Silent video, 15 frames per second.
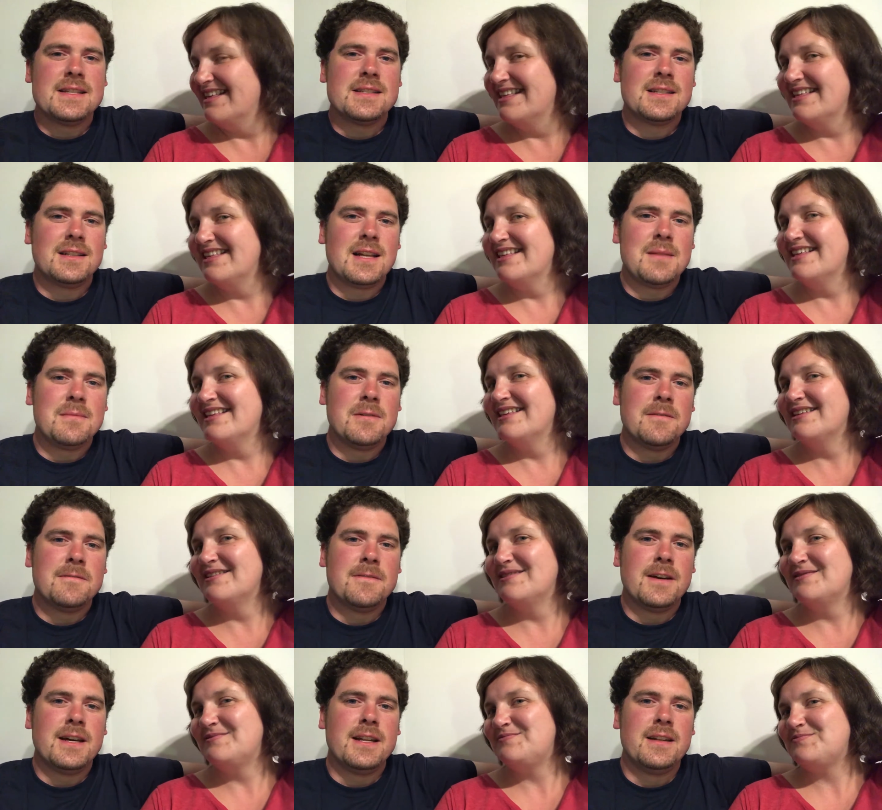Speaker 1: it's a lot more
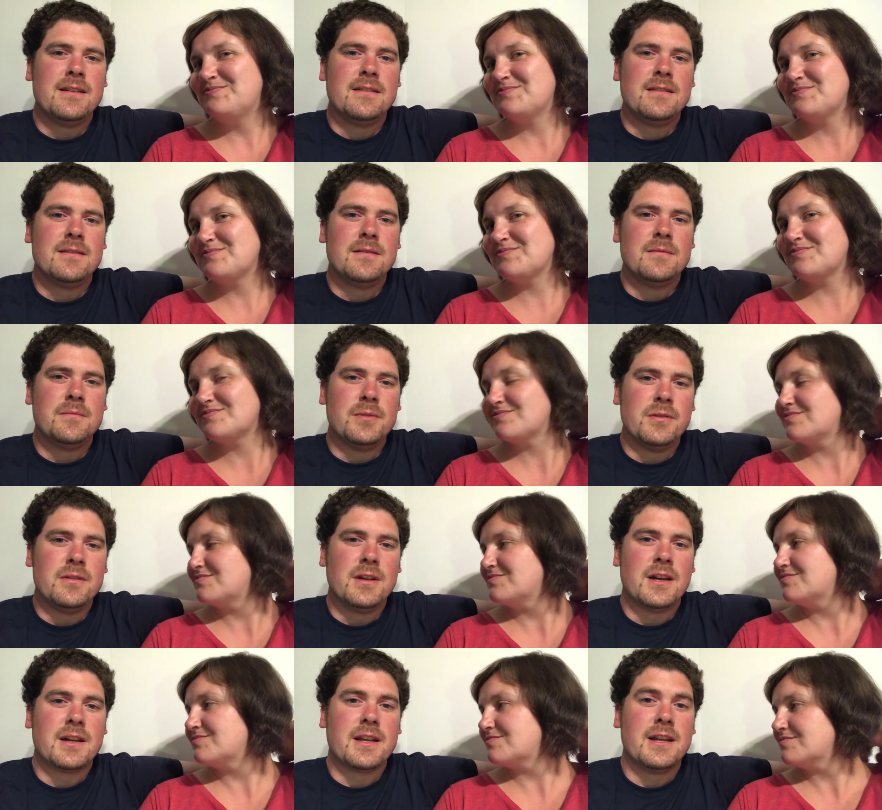fun
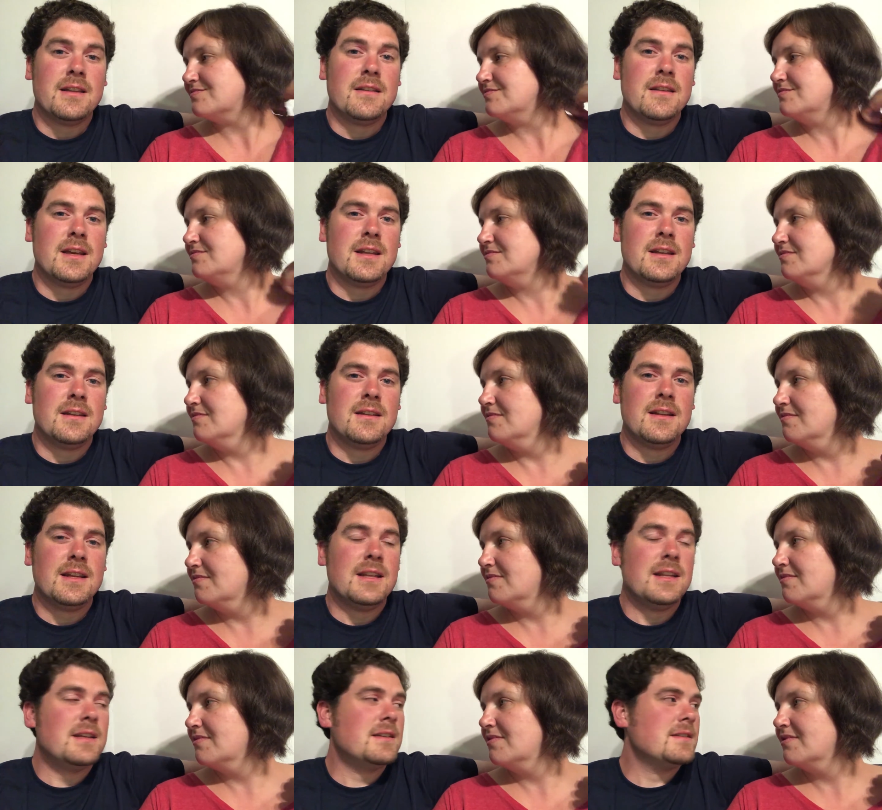boondocking than
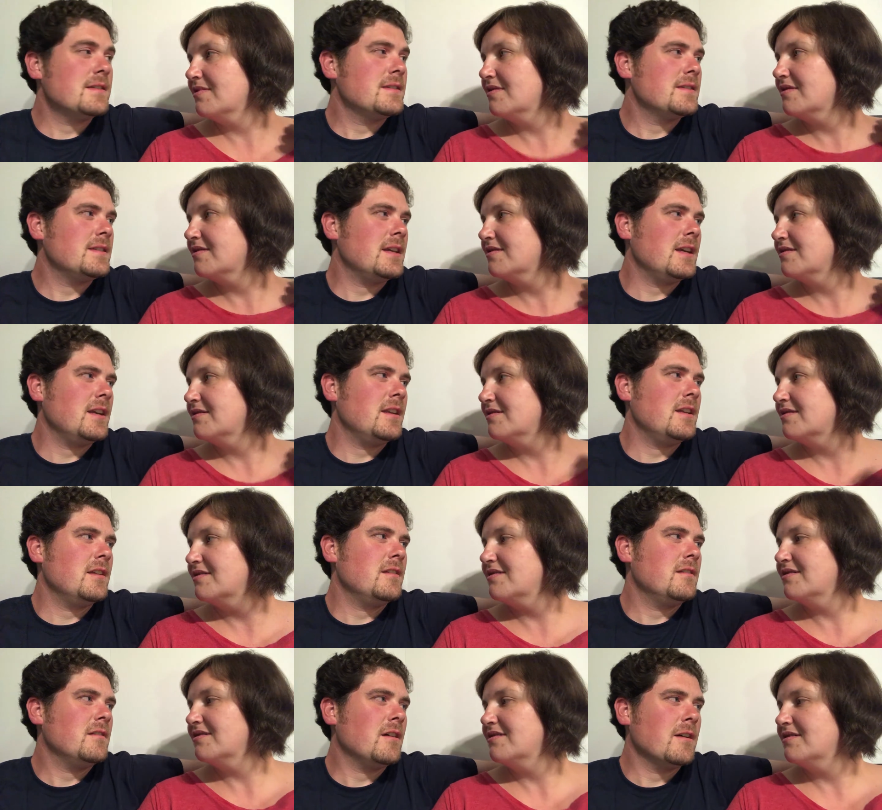it is staying
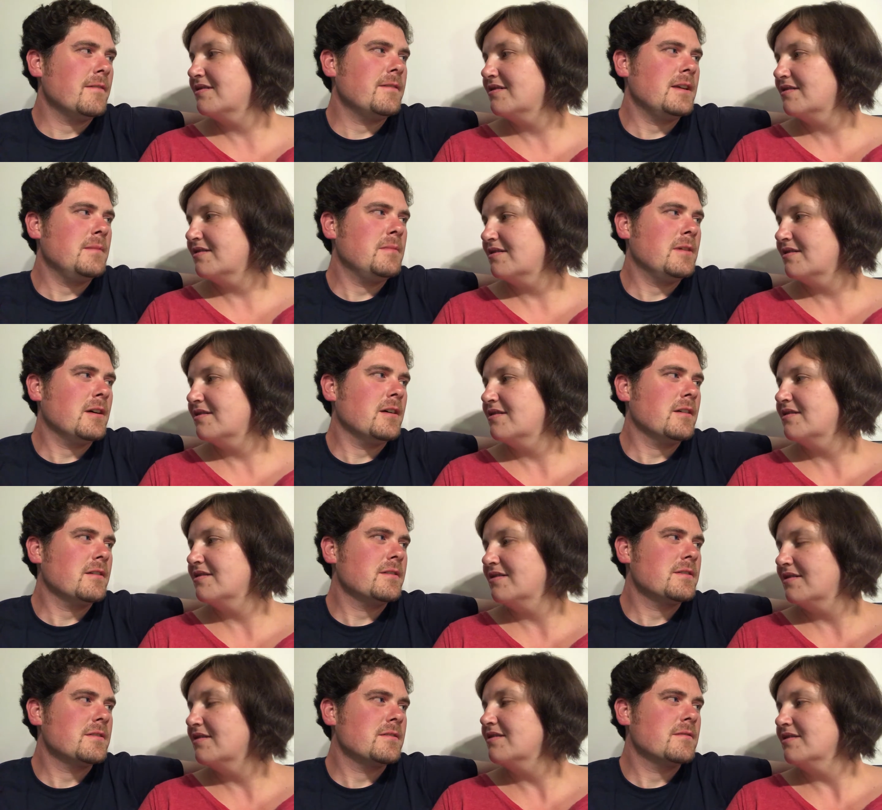in R V
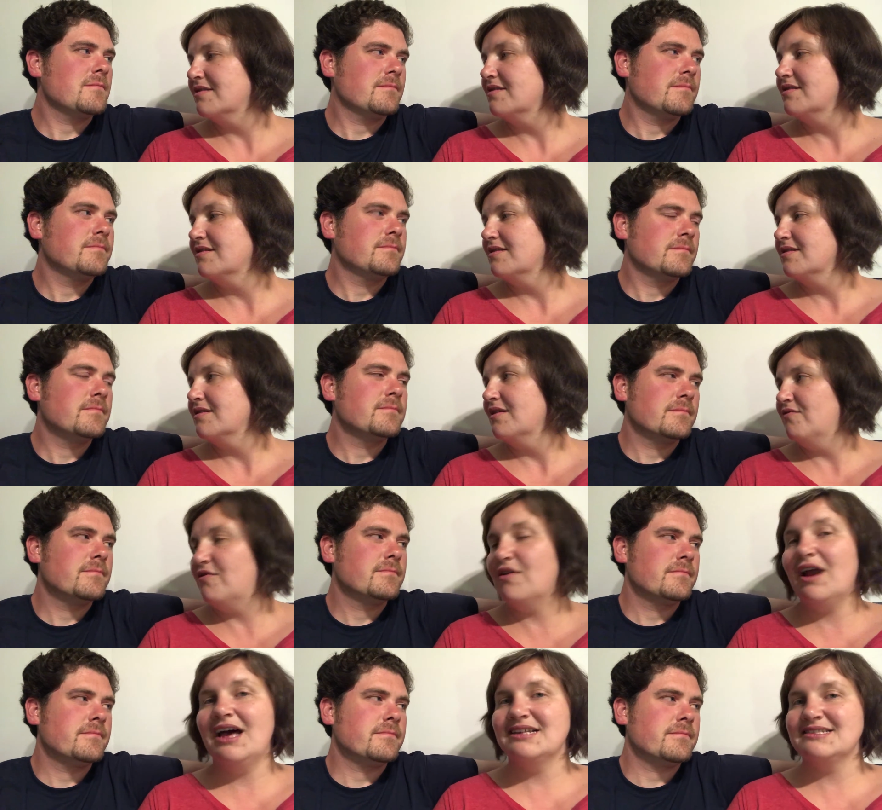parks.
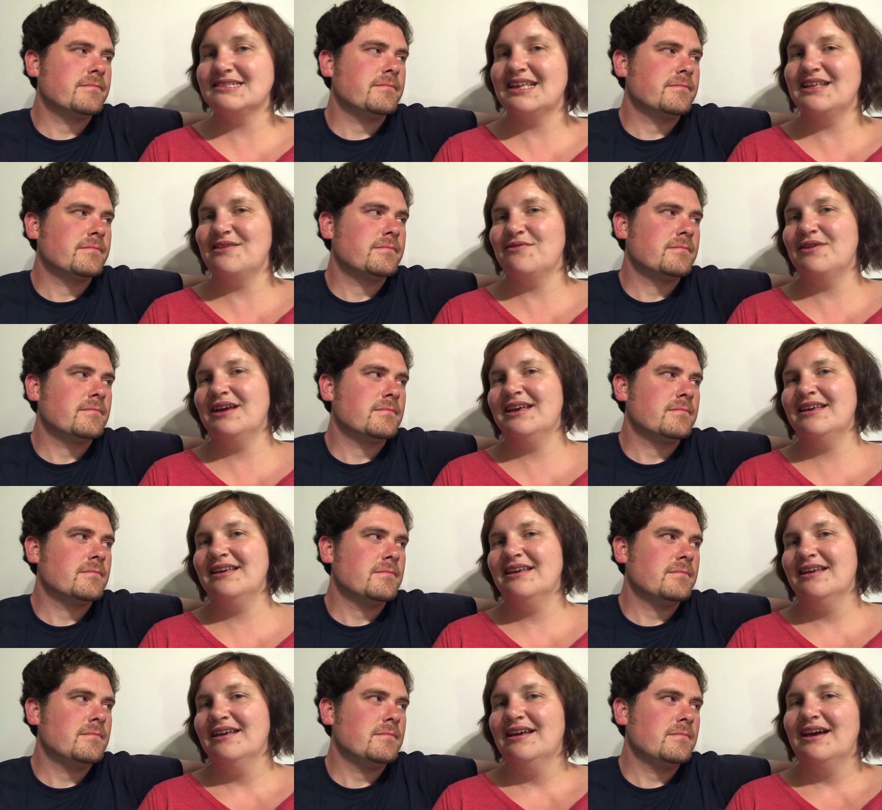
Speaker 2: For us, anyway.
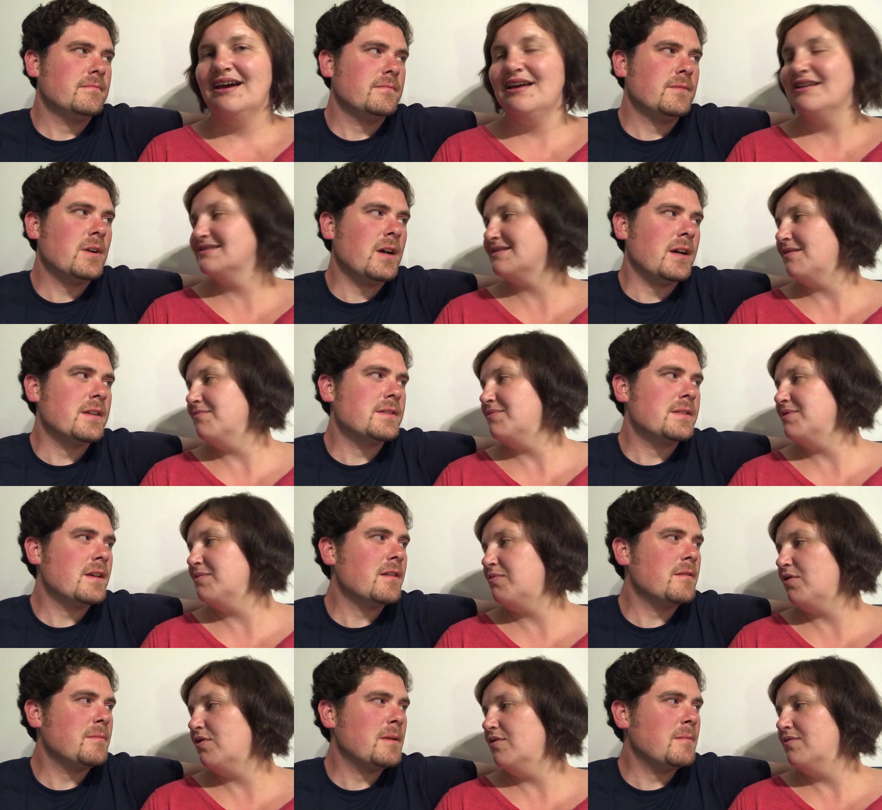
Speaker 1: Uh, For some us,
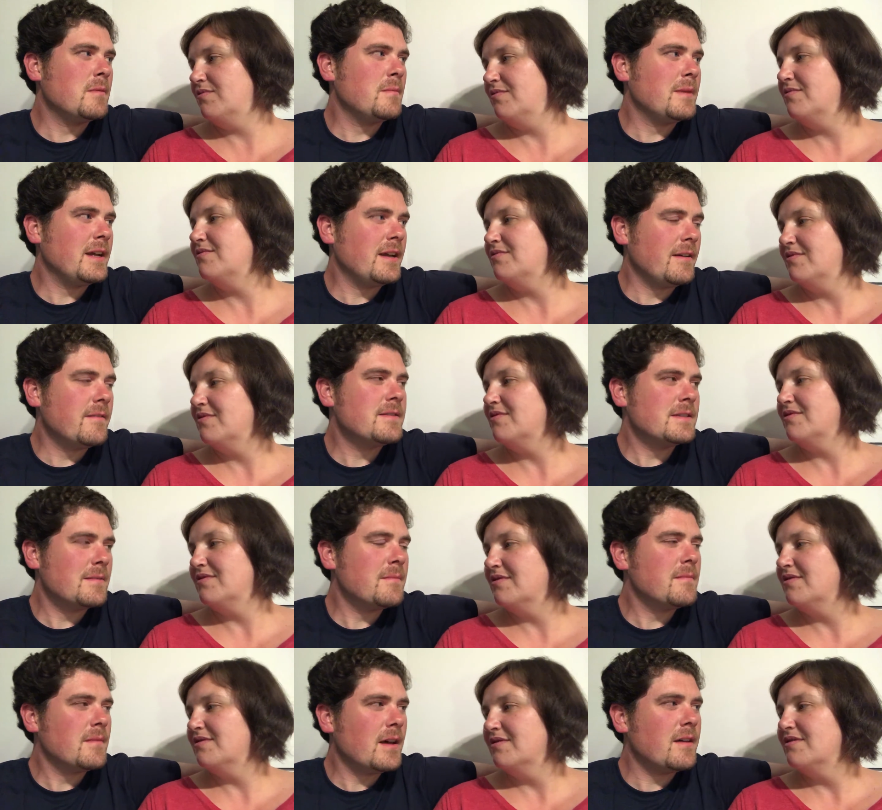people, other people might have
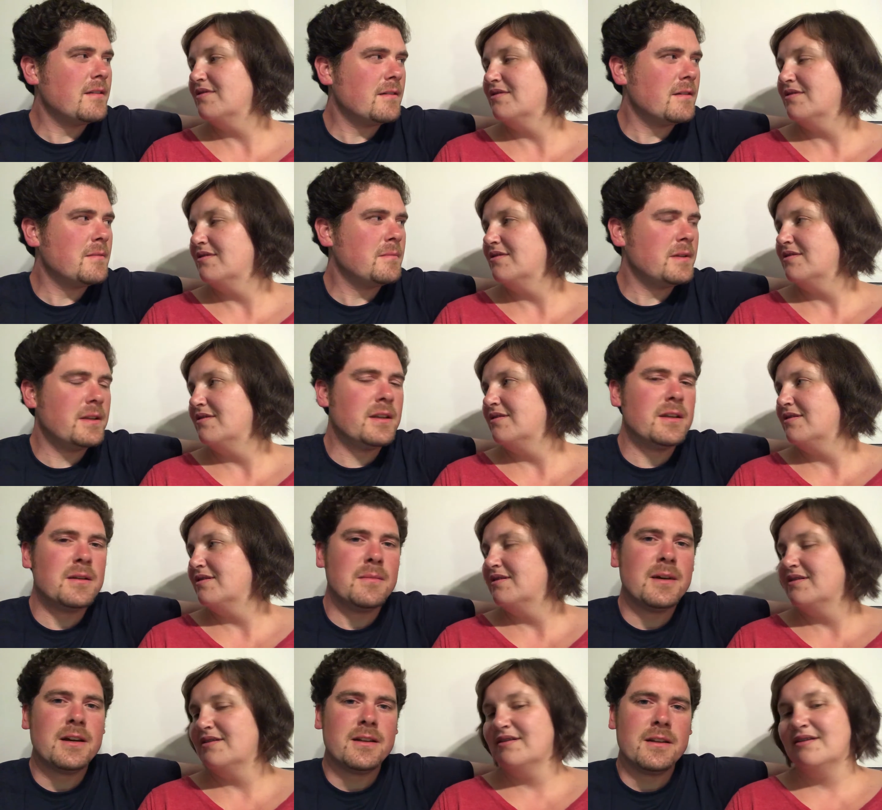some other opinion
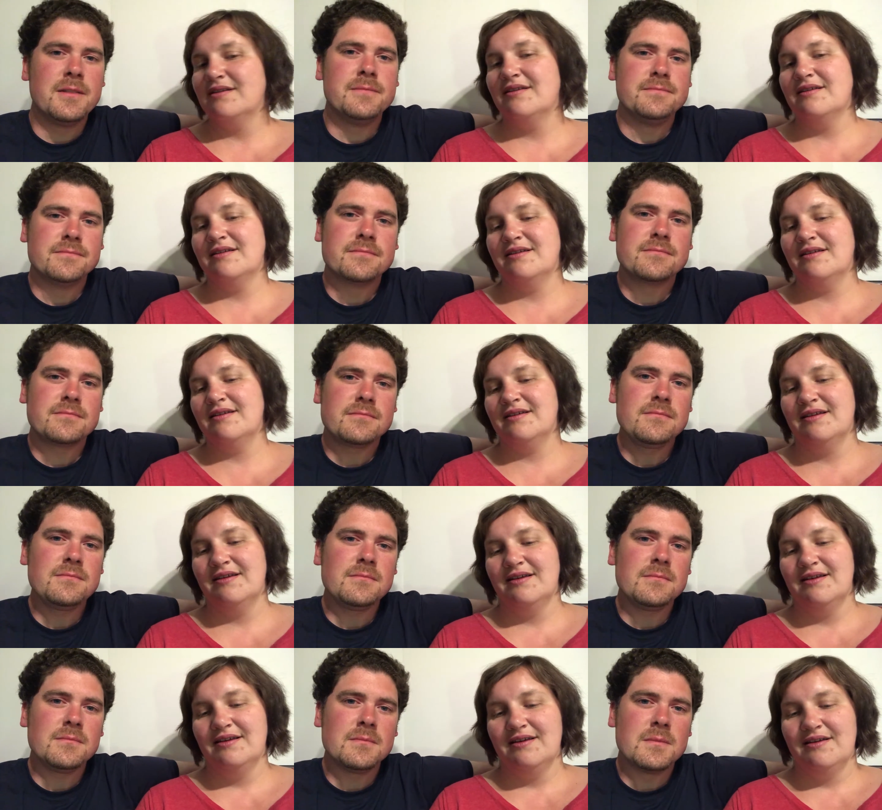about it.
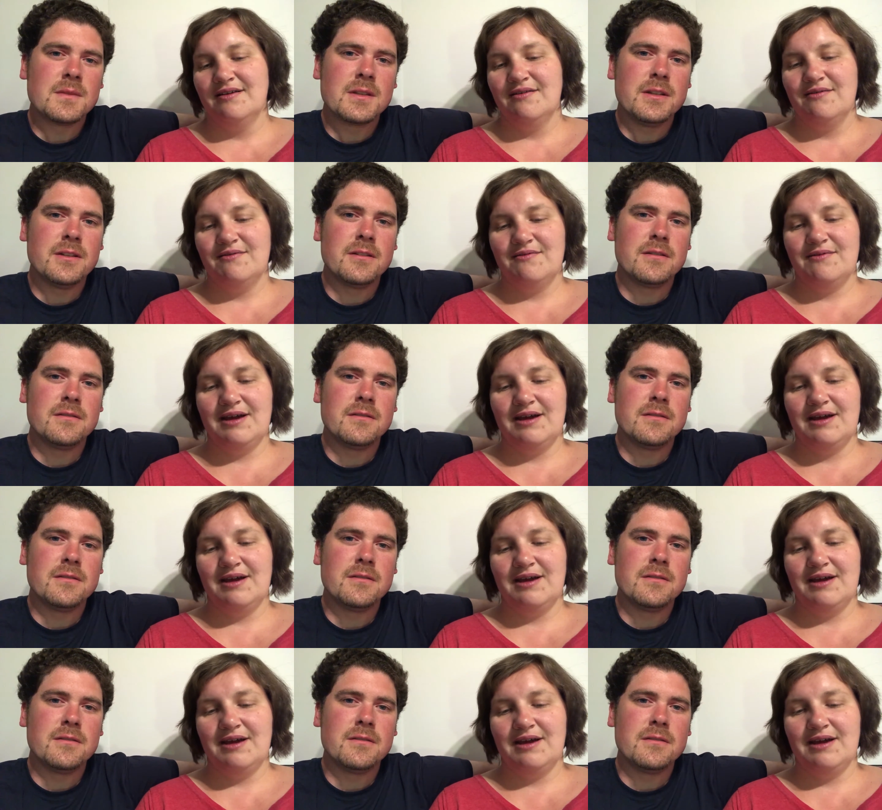You
Speaker 2: know,